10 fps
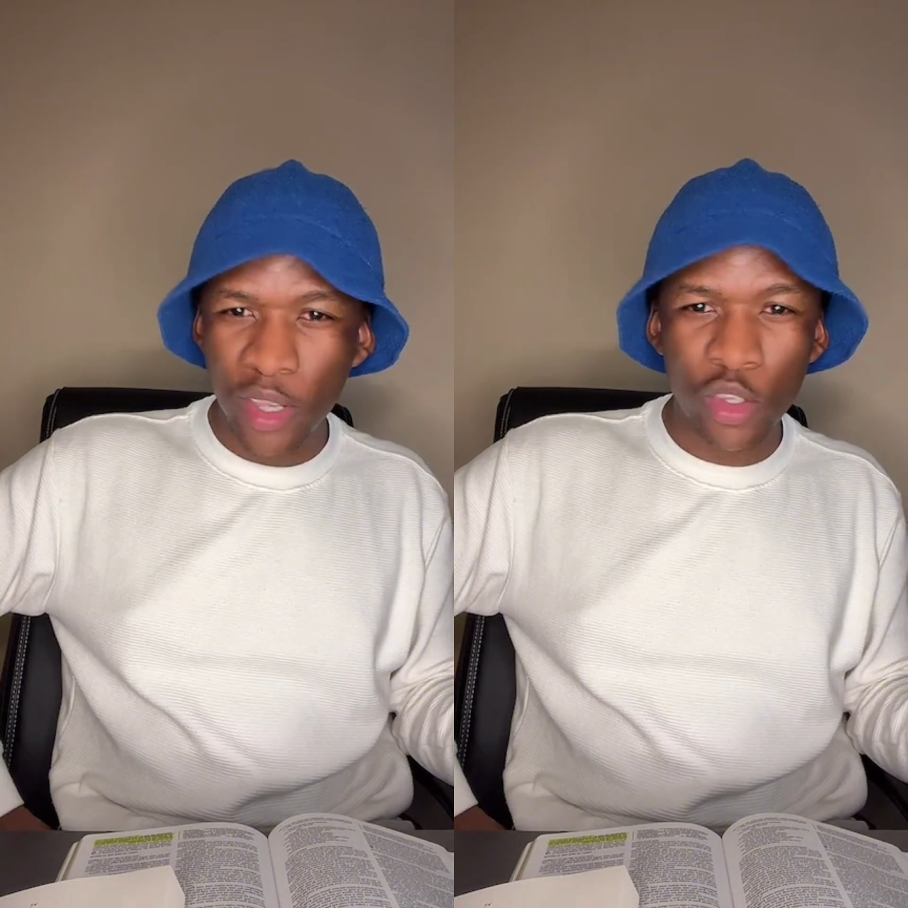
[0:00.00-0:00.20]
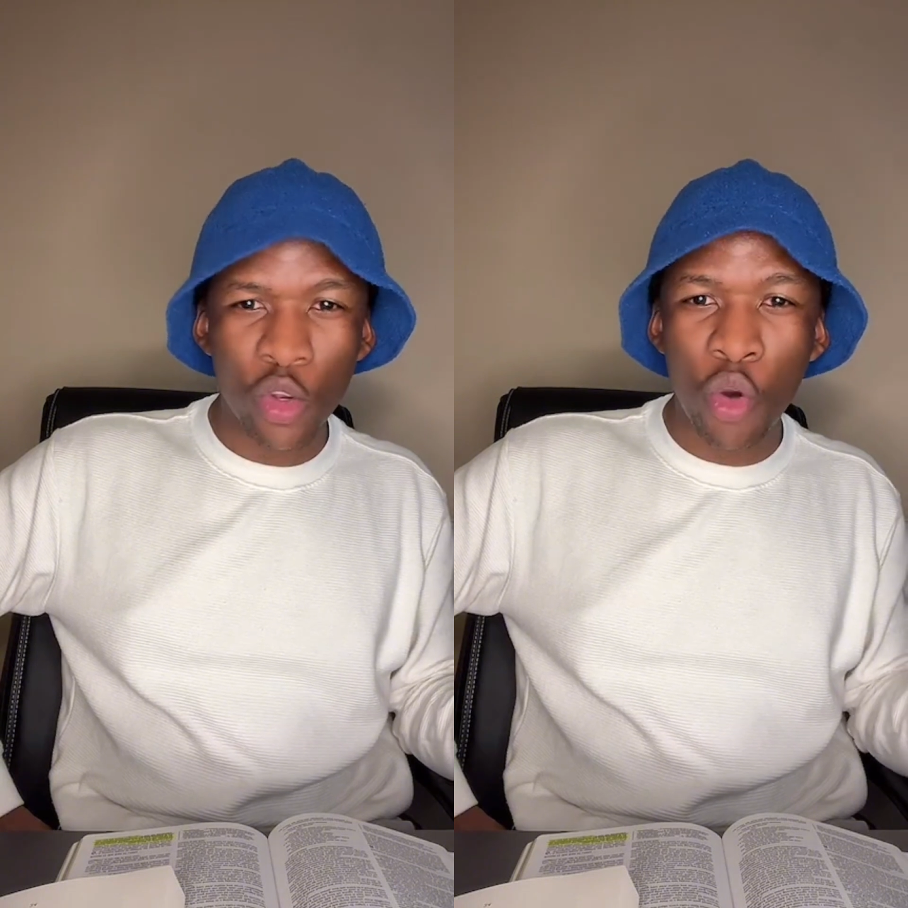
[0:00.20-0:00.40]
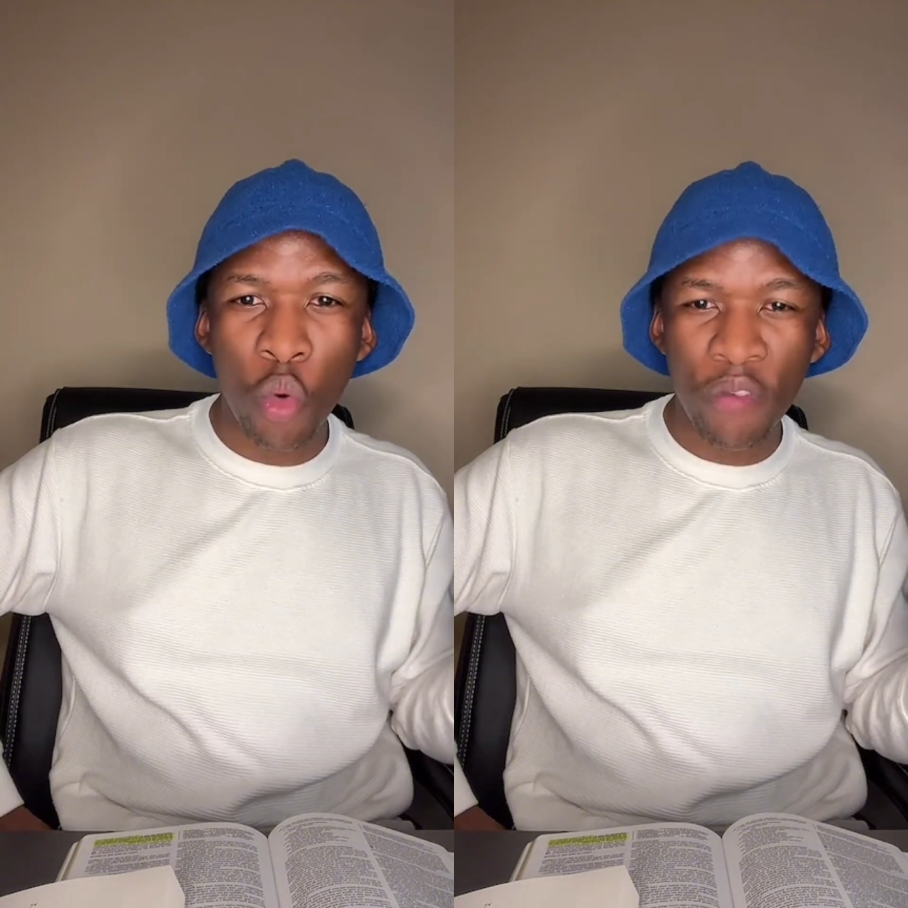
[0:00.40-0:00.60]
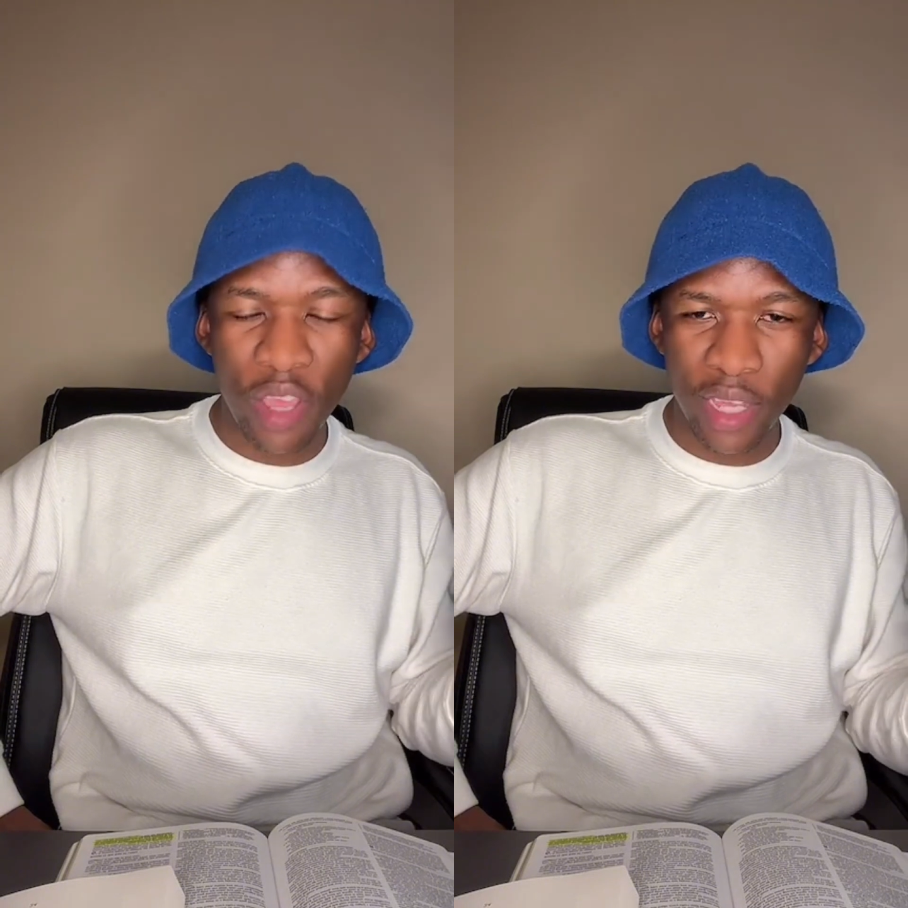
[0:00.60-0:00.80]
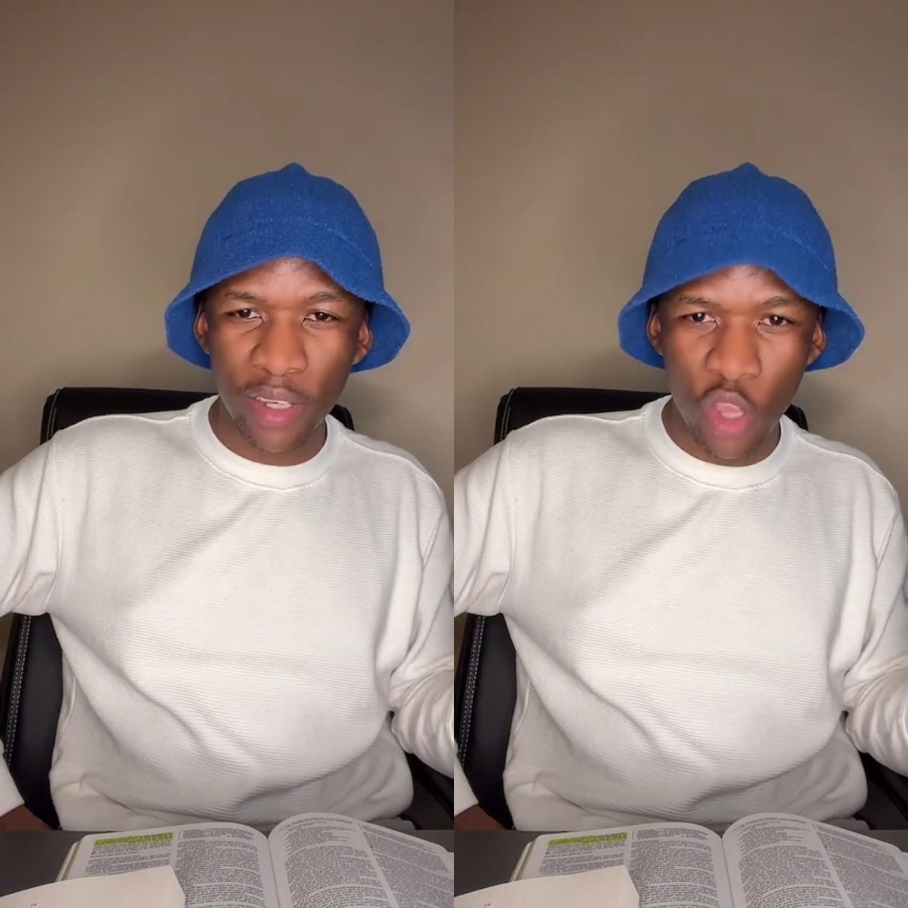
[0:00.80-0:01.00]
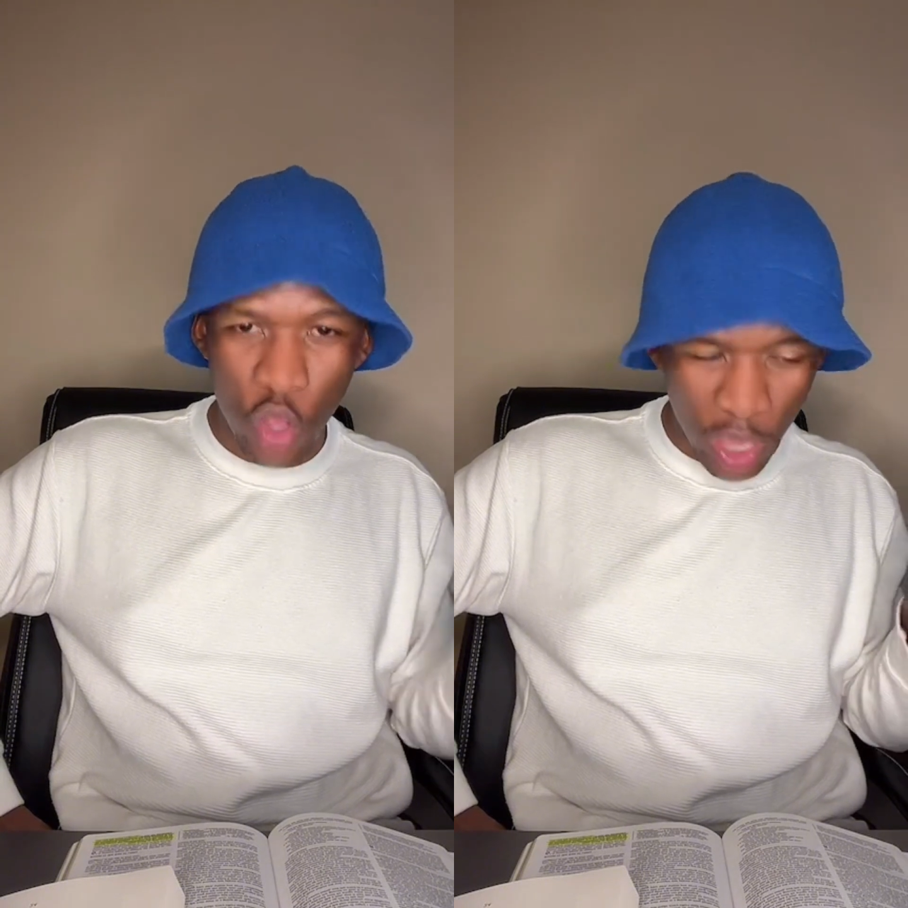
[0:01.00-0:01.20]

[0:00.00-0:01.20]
It's not over yet.